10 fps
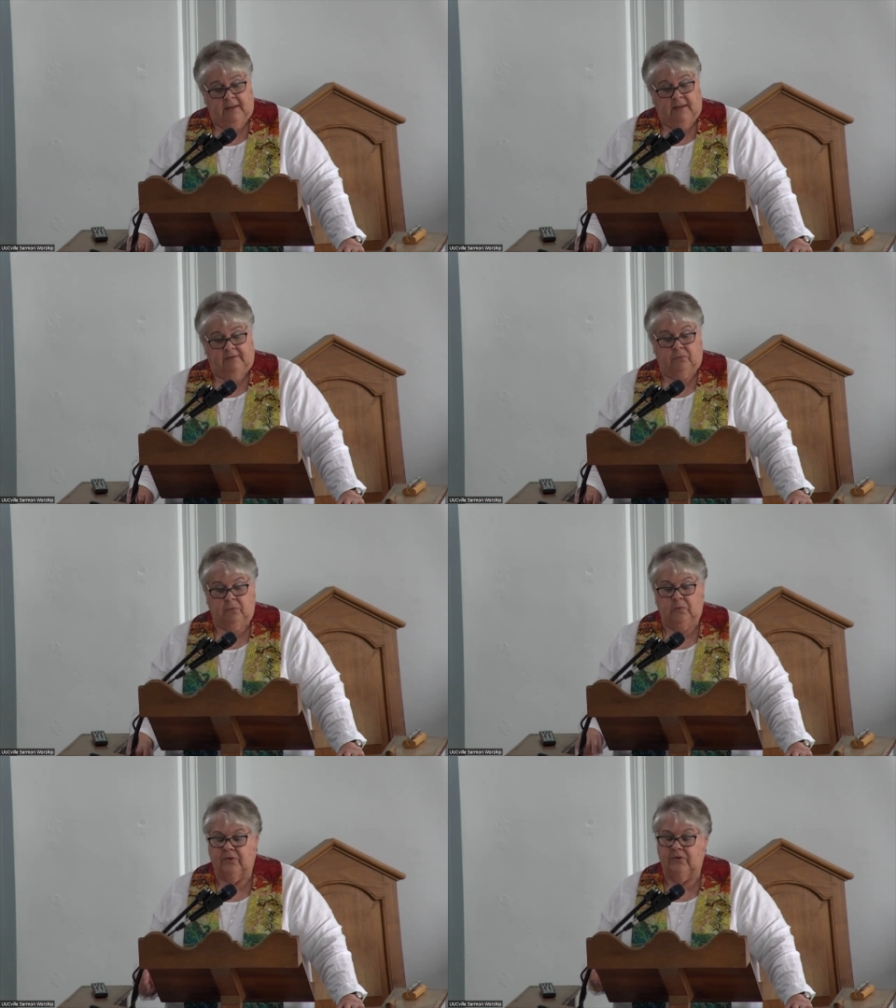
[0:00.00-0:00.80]
As a
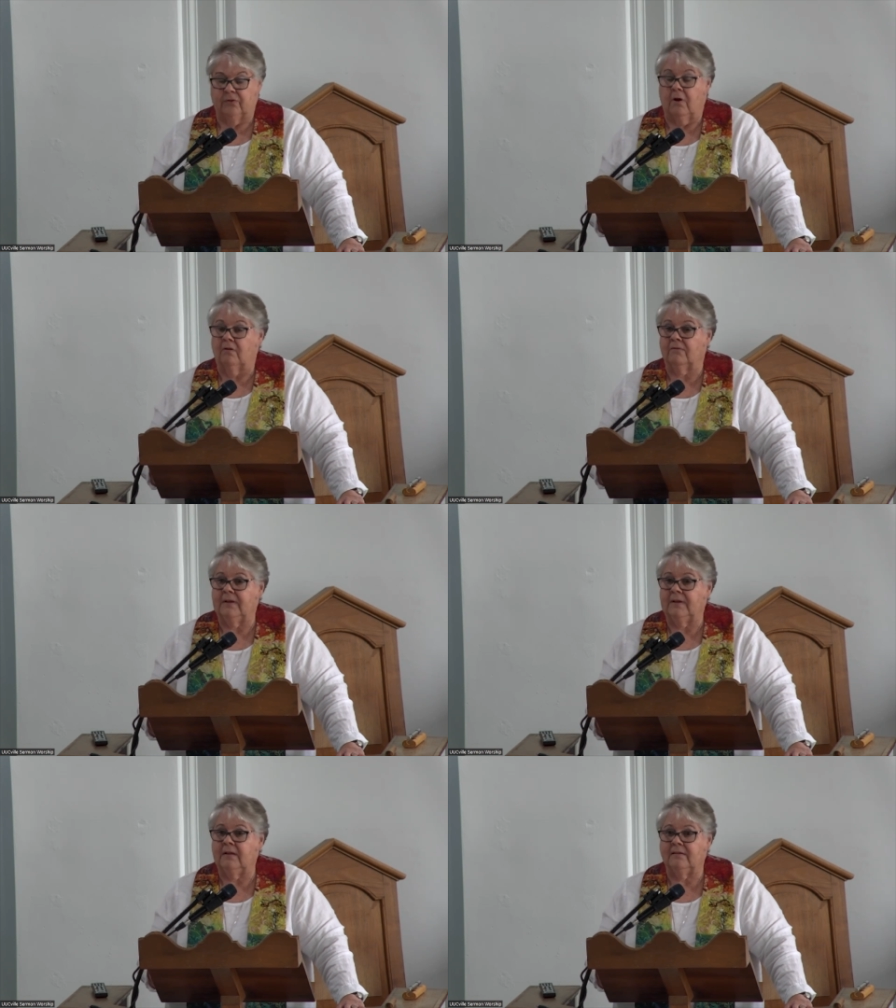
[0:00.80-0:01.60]
rule, strong
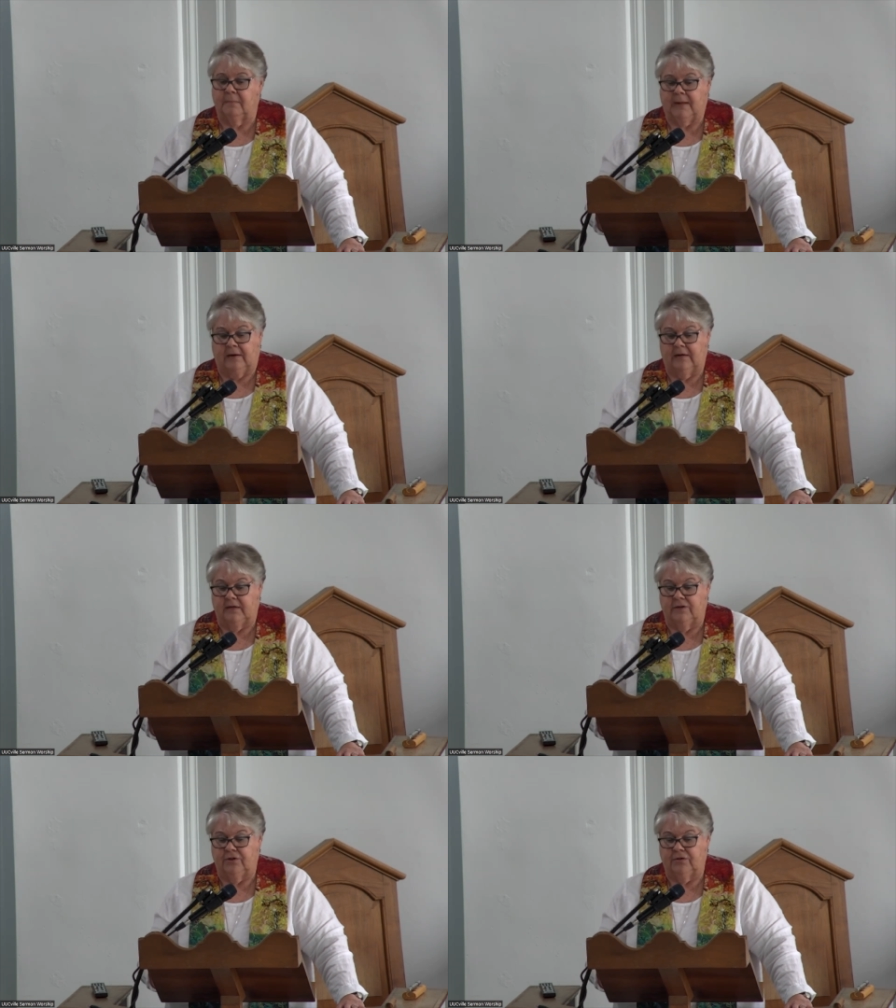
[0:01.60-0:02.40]
feelings about an
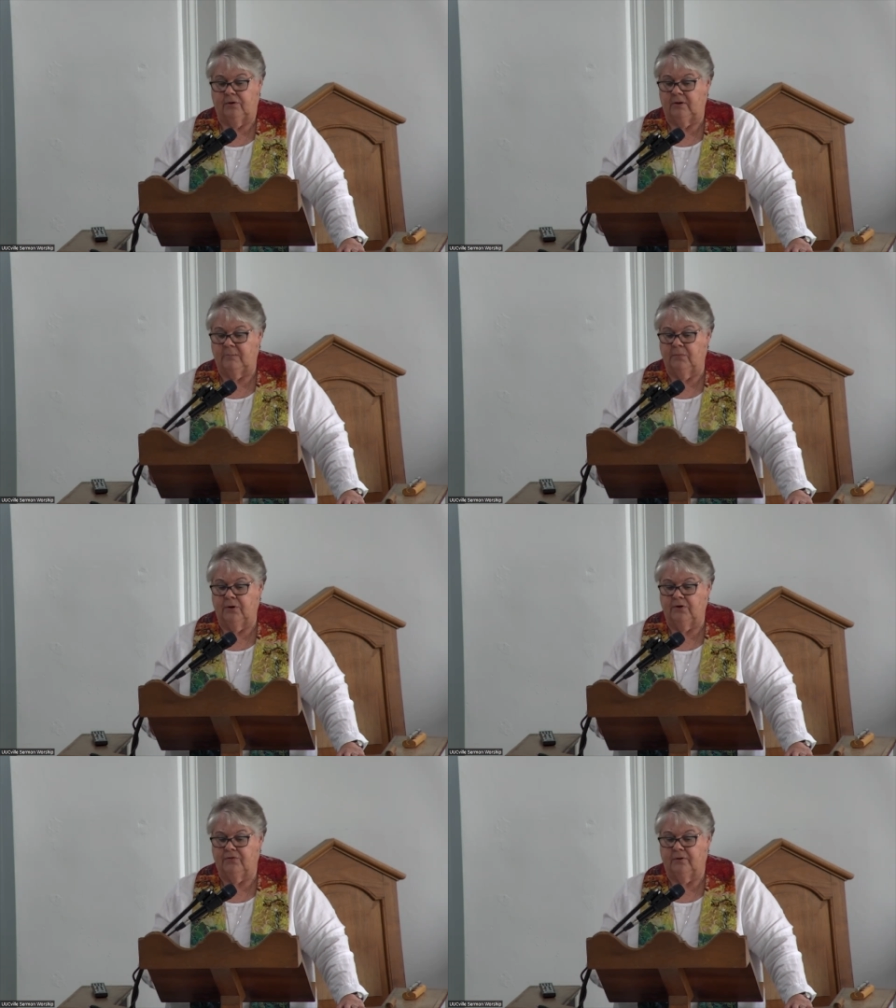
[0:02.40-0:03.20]
issue don't
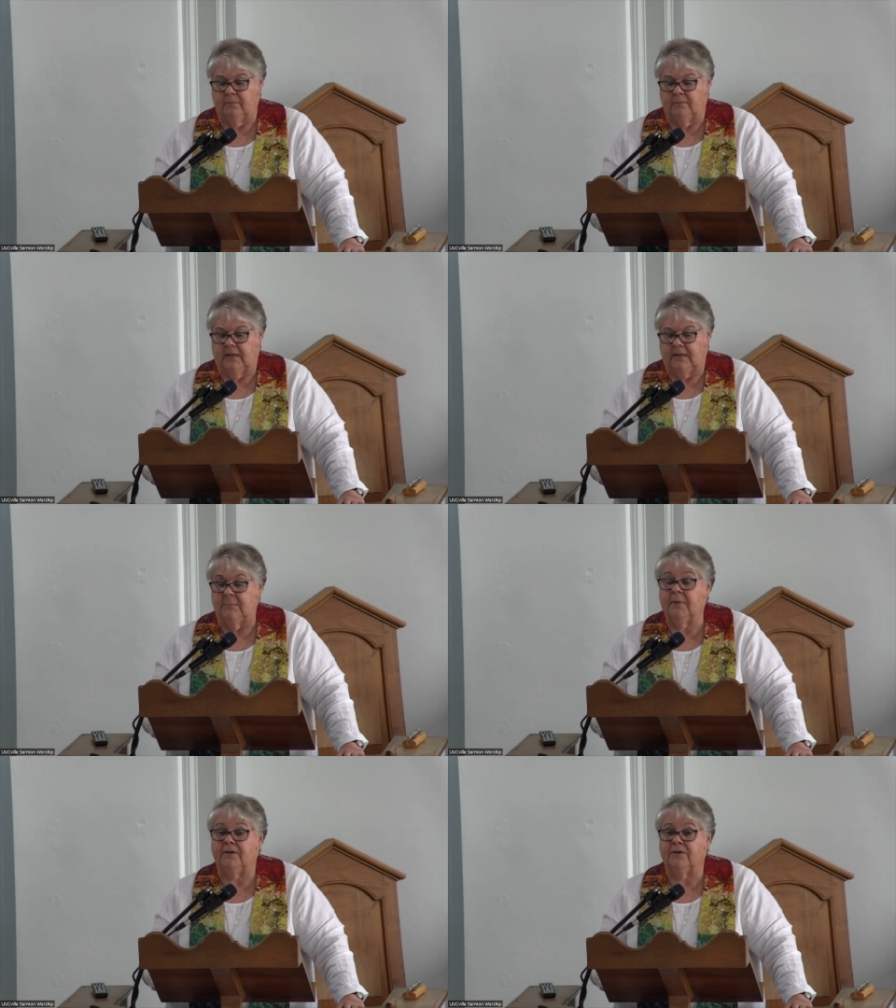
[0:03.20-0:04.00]
emerge from a
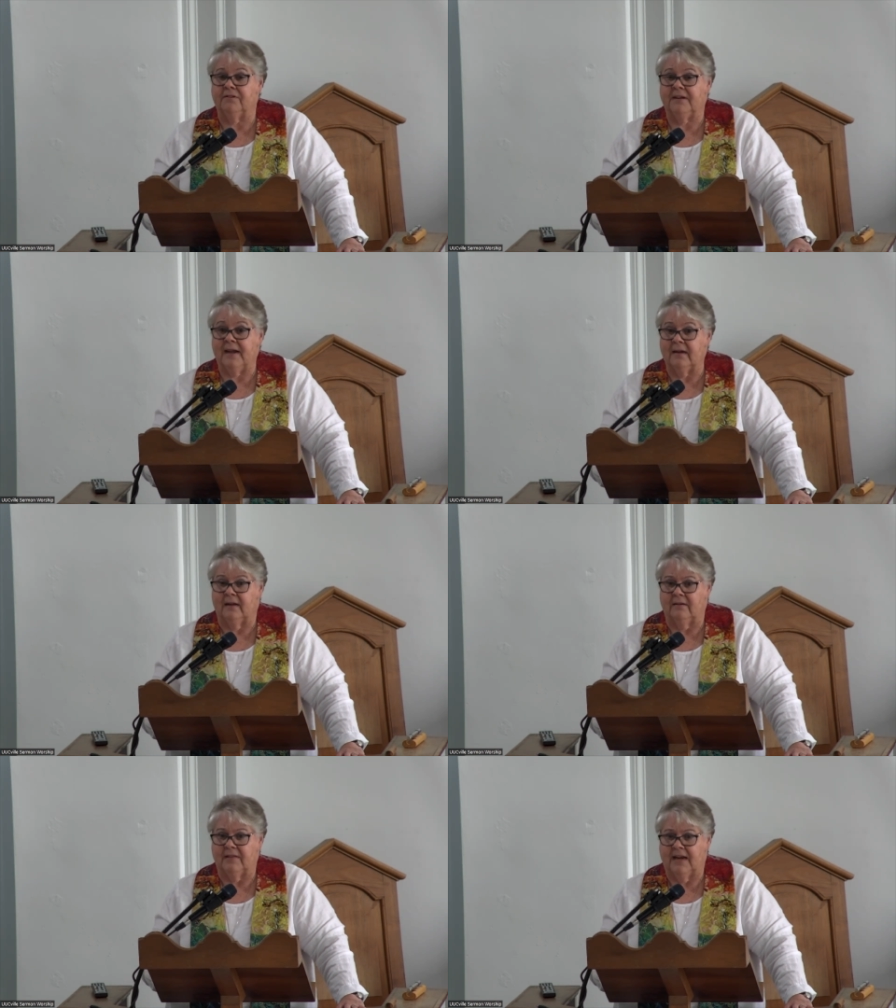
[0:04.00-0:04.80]
deep understanding
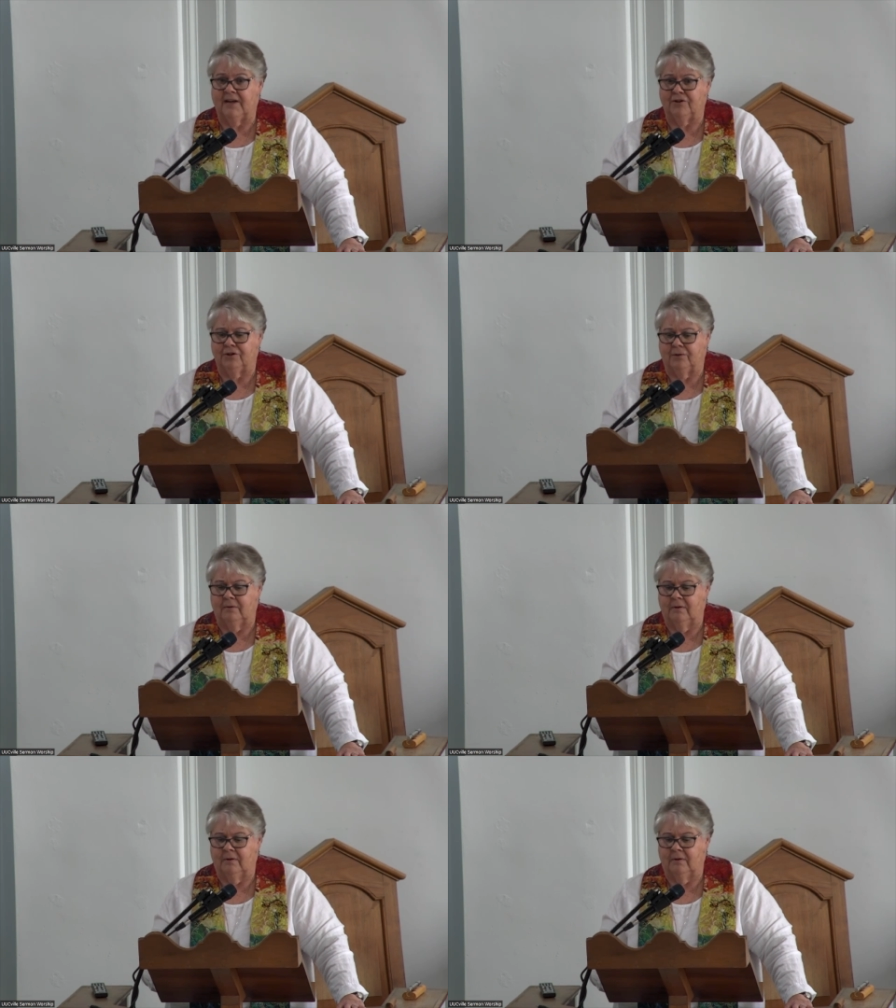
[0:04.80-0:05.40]
of that issue.